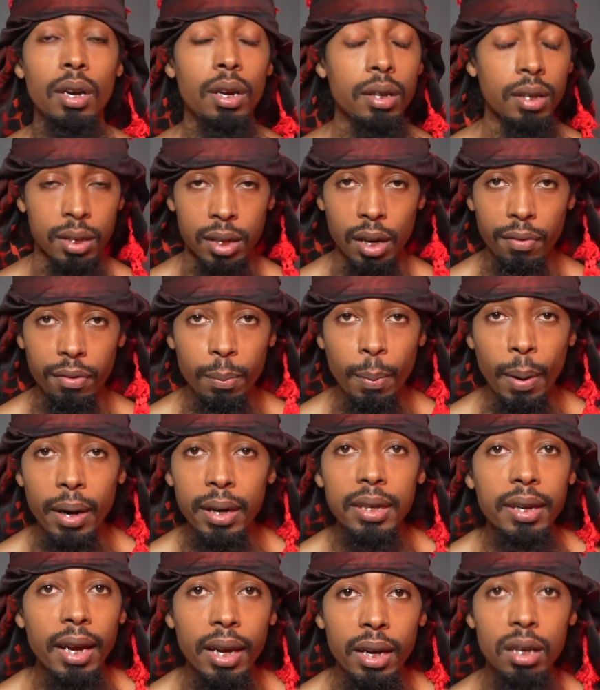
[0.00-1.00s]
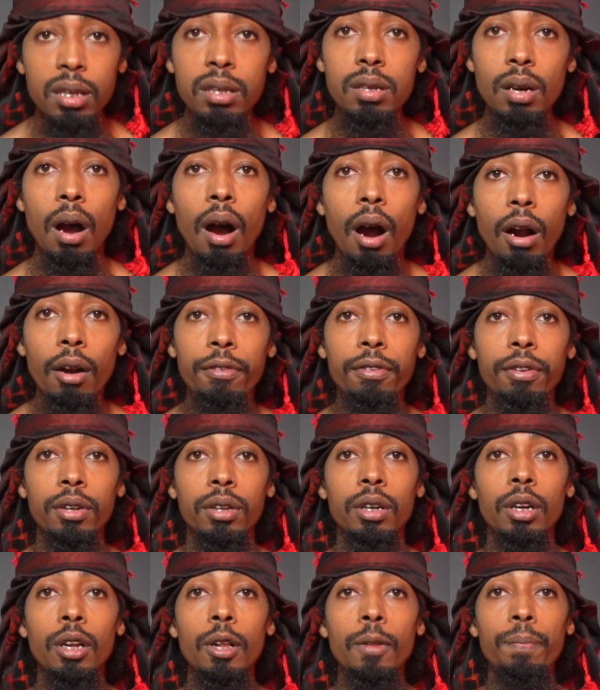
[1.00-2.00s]
Does everybody get into Harvard?
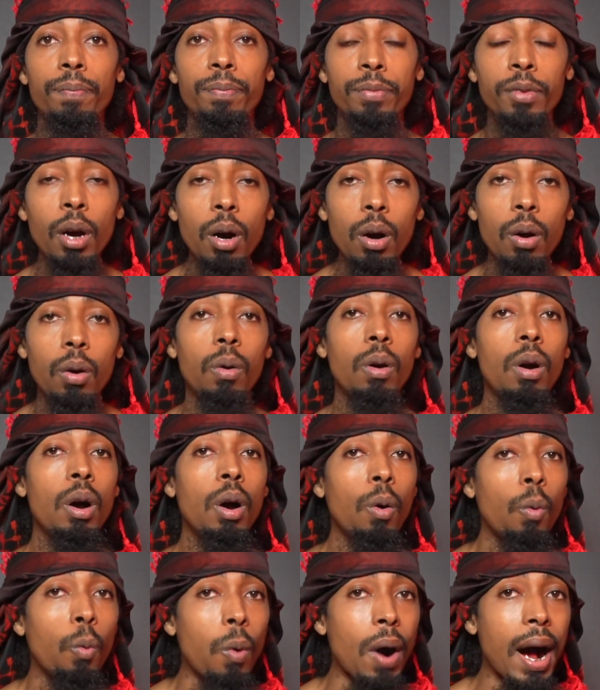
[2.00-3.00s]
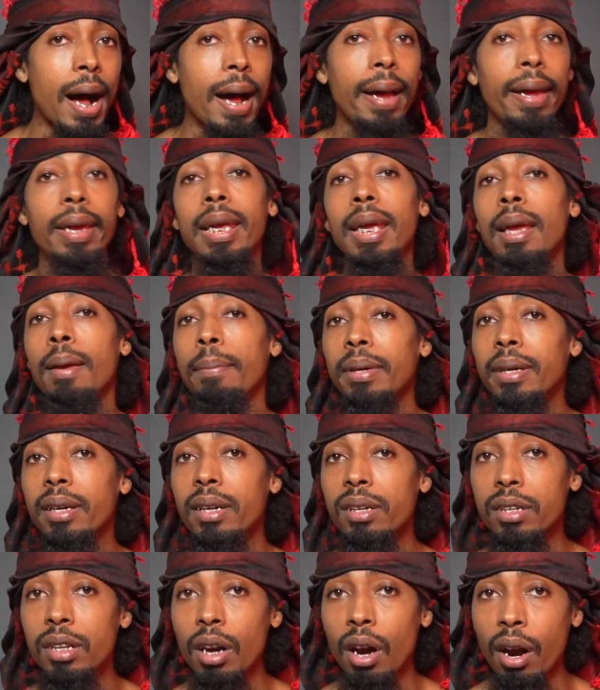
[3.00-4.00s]
No. Why?
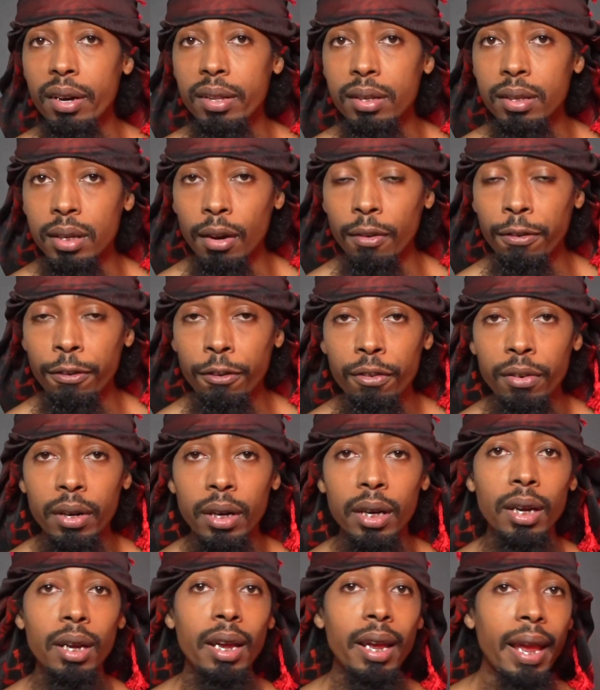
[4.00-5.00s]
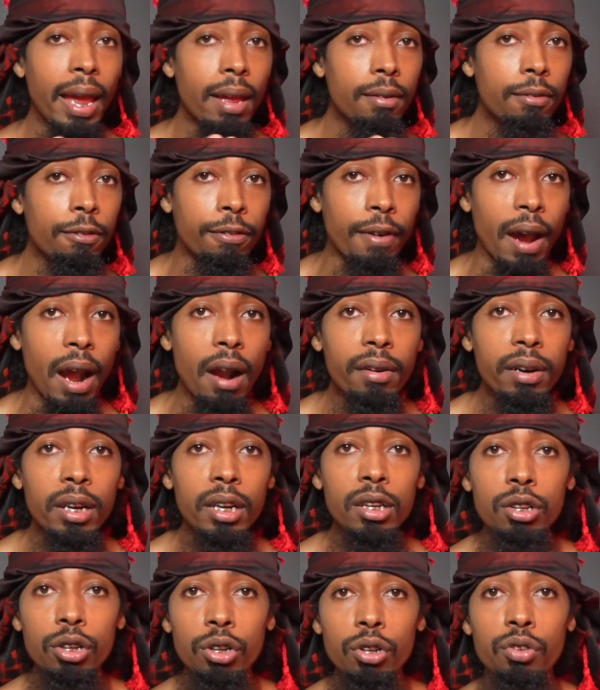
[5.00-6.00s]
Because there are differing and
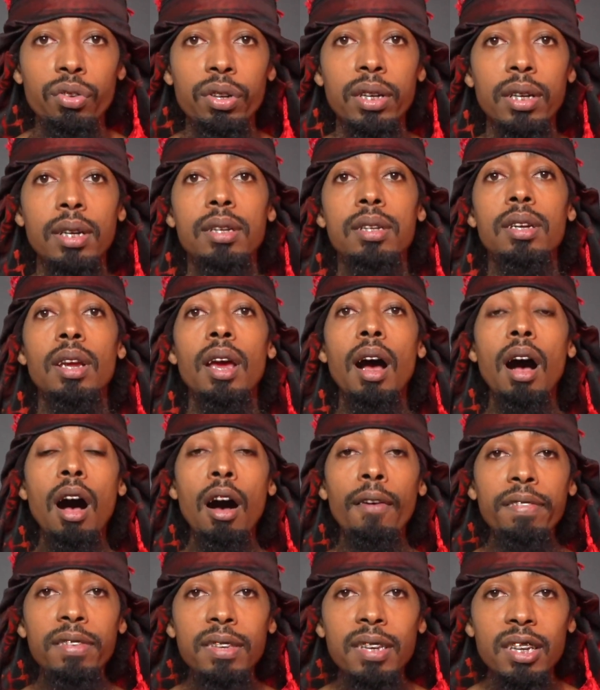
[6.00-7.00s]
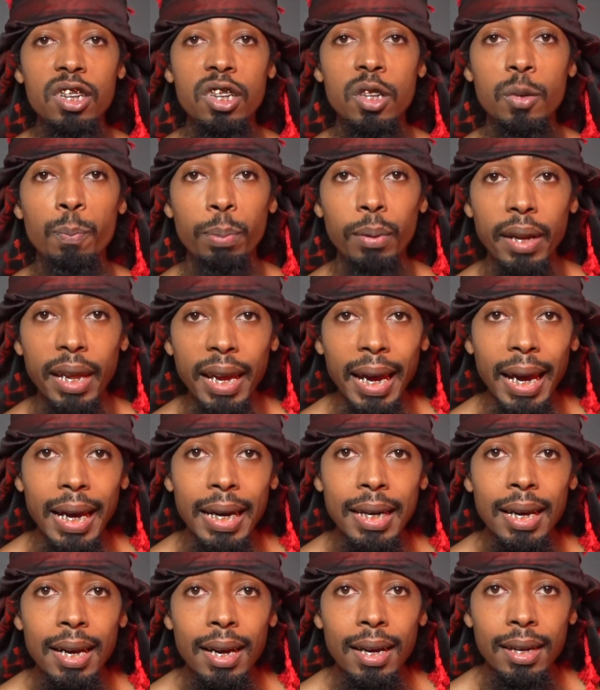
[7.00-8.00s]
varying degrees of
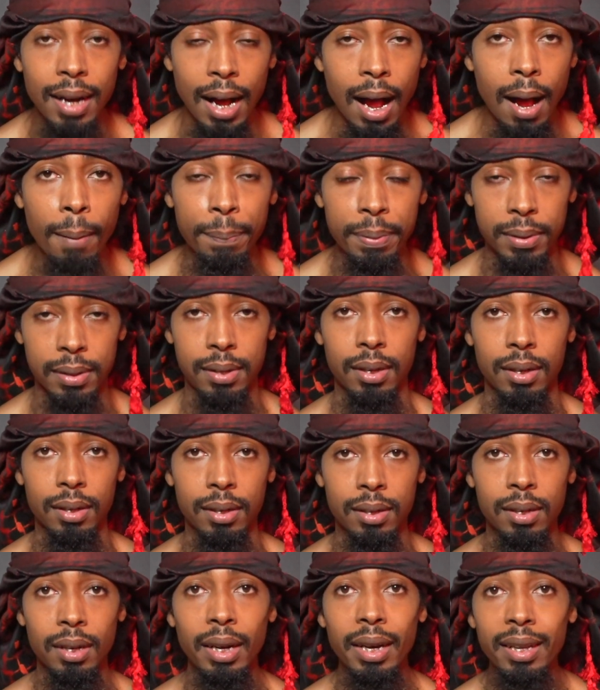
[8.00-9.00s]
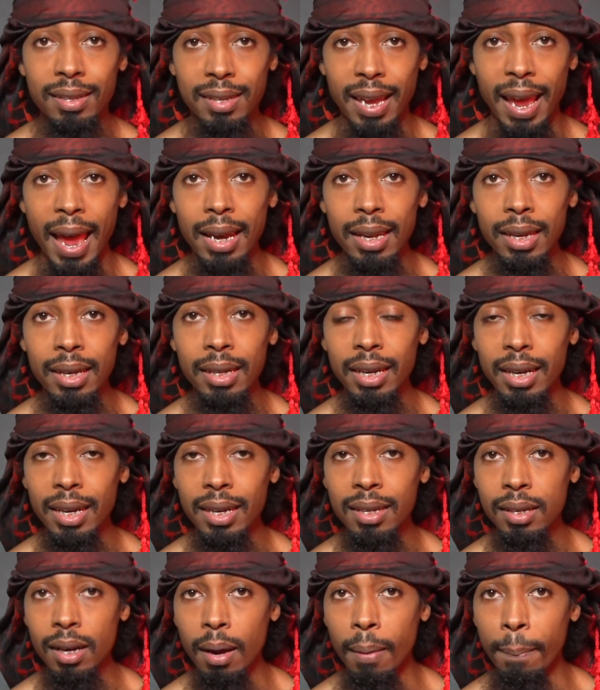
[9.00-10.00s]
displayed competence. Talent
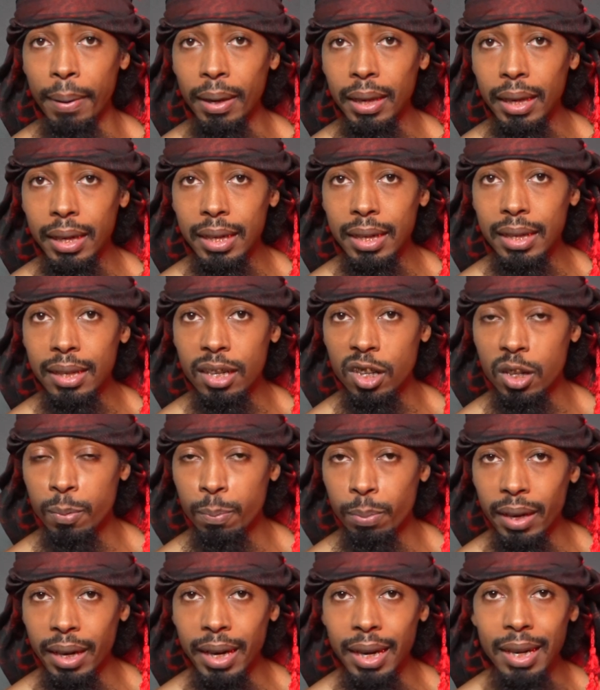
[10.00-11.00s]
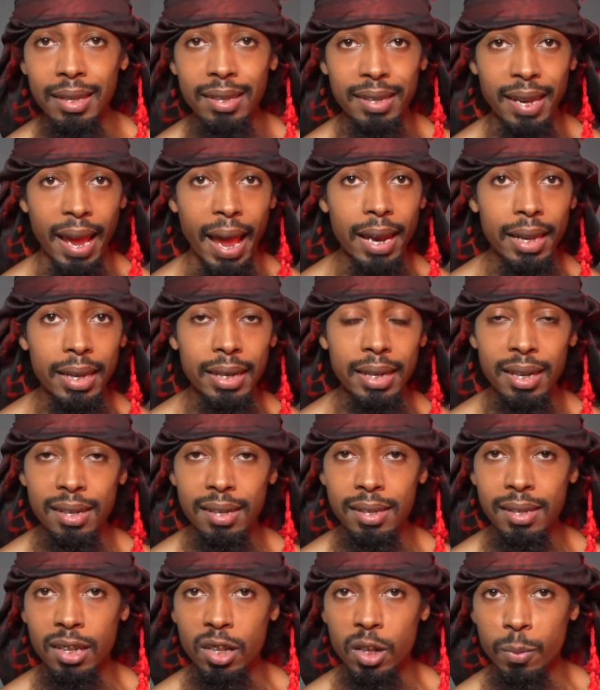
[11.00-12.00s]
is ability displayed. Talent
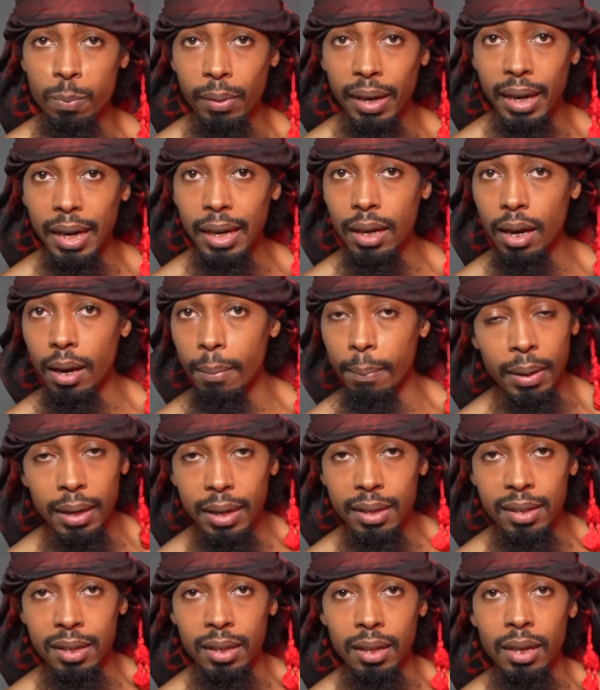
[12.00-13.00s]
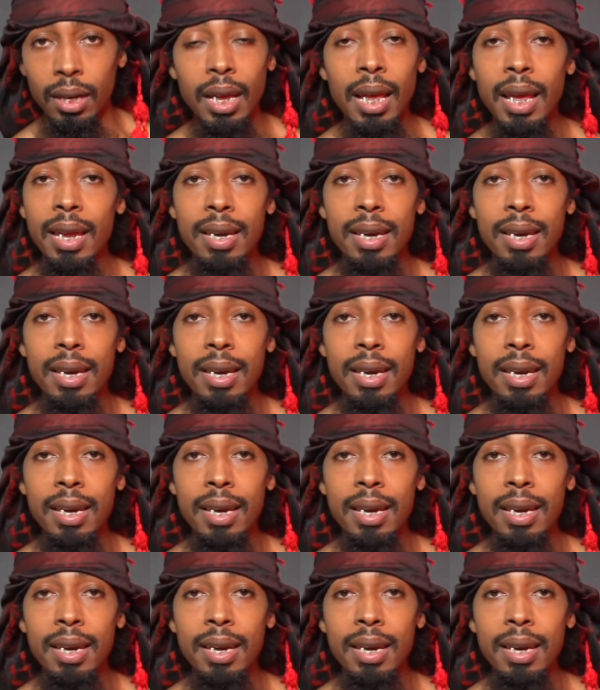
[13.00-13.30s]
is displayed ability.